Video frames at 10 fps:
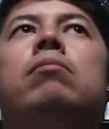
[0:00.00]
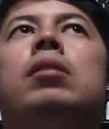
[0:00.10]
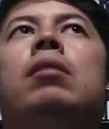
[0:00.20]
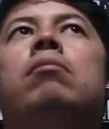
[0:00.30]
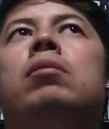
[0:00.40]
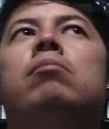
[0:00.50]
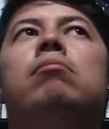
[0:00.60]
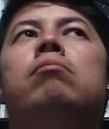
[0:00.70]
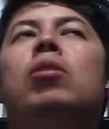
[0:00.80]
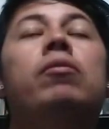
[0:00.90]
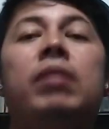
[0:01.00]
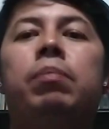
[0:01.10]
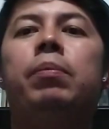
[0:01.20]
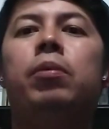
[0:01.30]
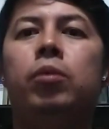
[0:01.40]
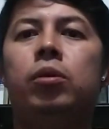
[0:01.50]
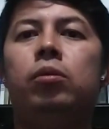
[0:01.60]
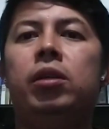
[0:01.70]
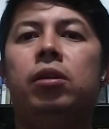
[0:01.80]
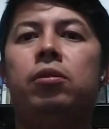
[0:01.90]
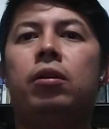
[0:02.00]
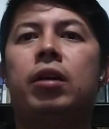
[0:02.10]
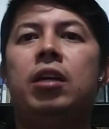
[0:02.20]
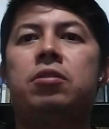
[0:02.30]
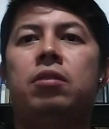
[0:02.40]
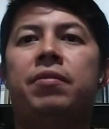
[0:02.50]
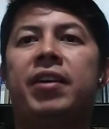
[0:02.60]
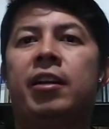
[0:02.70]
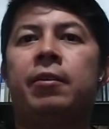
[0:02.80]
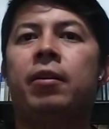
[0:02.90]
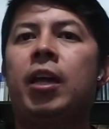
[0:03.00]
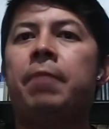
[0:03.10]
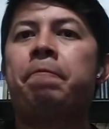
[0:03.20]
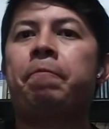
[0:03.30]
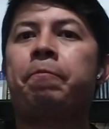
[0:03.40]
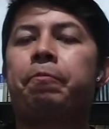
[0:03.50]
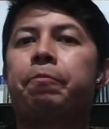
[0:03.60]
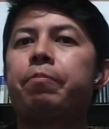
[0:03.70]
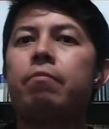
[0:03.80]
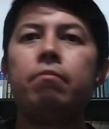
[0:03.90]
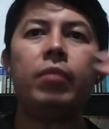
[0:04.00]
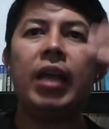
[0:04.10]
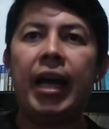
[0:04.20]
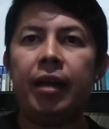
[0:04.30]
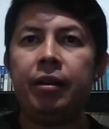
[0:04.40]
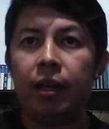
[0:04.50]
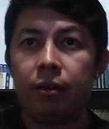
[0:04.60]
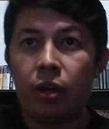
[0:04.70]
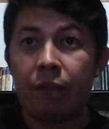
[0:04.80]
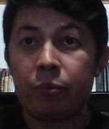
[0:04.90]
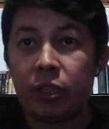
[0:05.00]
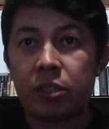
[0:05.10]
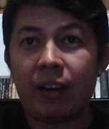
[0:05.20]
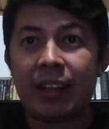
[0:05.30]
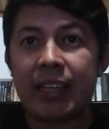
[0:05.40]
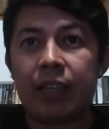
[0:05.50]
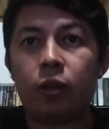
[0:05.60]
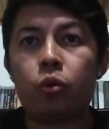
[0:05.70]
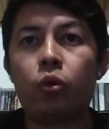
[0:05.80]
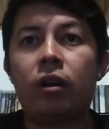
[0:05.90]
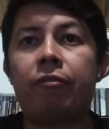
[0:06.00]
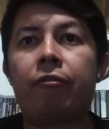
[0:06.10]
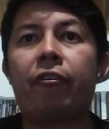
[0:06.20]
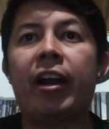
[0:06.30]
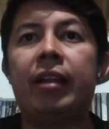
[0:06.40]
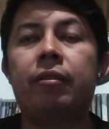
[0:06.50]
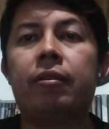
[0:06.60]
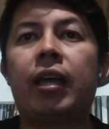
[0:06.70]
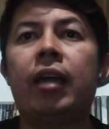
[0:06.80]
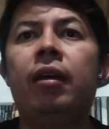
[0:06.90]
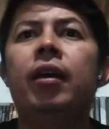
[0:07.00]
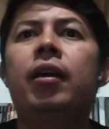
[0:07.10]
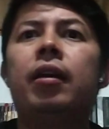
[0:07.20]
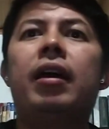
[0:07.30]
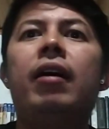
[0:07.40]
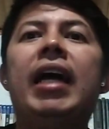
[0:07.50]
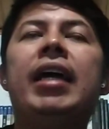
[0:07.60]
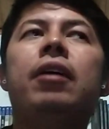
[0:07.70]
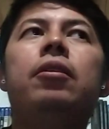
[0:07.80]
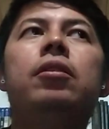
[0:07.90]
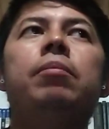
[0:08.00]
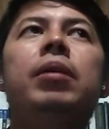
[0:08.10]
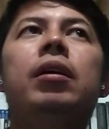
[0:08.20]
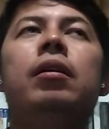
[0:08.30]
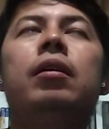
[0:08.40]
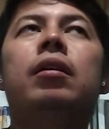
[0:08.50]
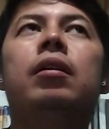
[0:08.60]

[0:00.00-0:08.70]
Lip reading: the most of the people would do in your location over there. Okay, and you have to describe that to a friend. Okay, now I am going to be